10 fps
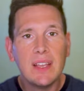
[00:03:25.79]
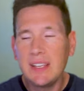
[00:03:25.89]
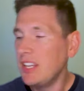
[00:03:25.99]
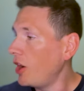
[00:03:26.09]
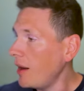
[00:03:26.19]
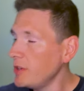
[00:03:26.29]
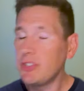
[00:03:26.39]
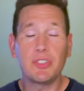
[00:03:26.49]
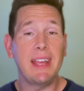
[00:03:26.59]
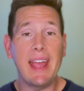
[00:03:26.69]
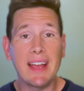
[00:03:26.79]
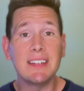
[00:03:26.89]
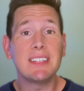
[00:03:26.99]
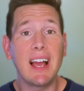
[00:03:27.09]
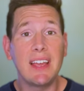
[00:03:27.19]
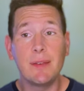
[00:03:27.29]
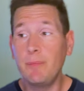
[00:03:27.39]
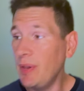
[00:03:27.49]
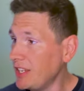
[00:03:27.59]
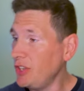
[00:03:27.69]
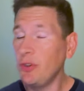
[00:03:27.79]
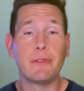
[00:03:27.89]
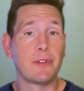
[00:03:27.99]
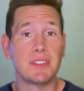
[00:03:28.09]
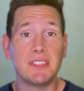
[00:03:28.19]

You know, I'm usually anti the big universe